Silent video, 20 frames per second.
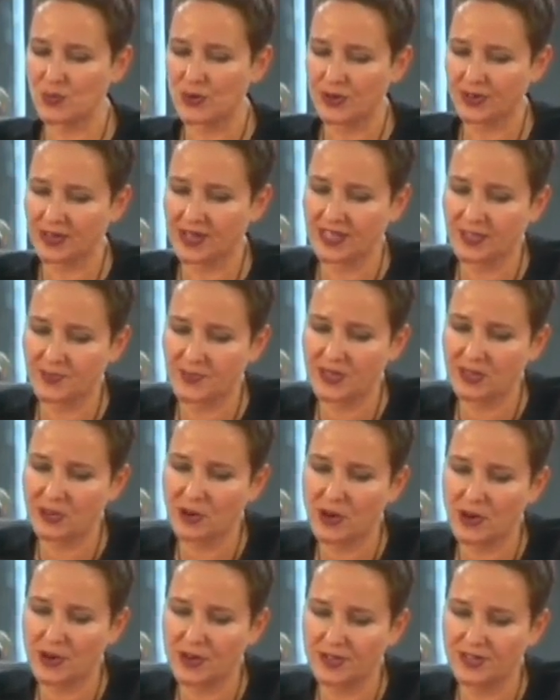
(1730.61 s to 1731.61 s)
work has been
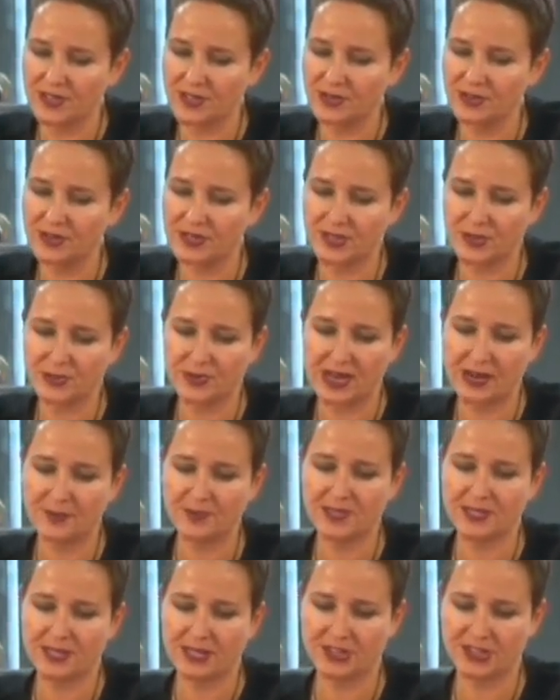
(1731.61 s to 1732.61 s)
coined to
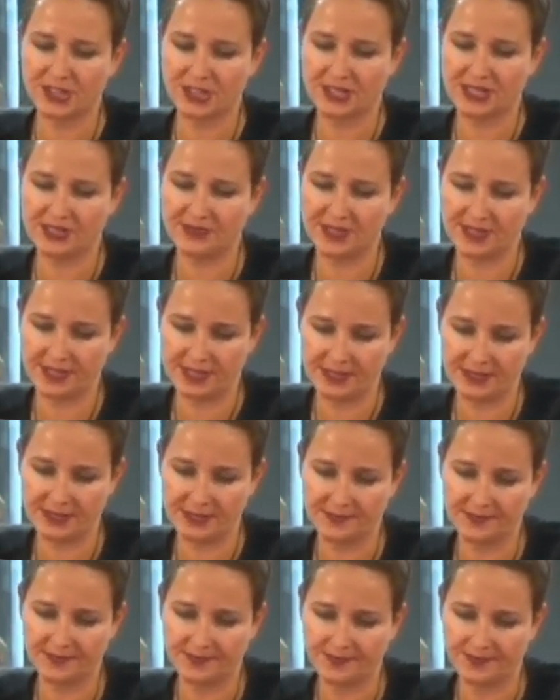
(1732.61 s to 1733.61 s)
describe such
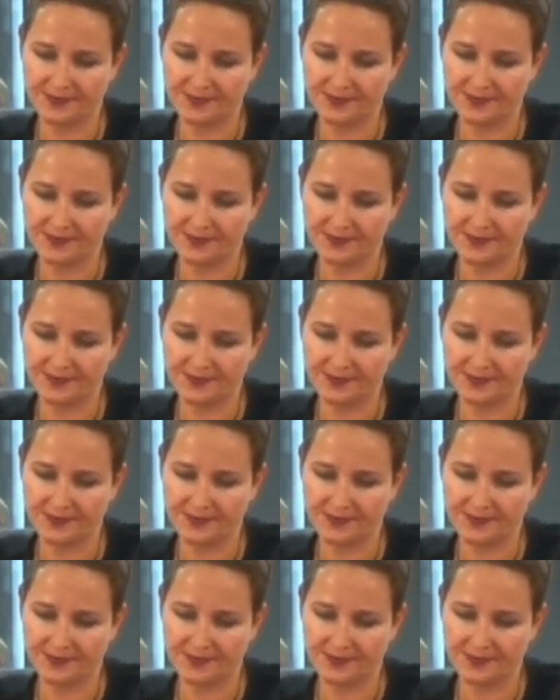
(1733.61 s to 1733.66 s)
activities.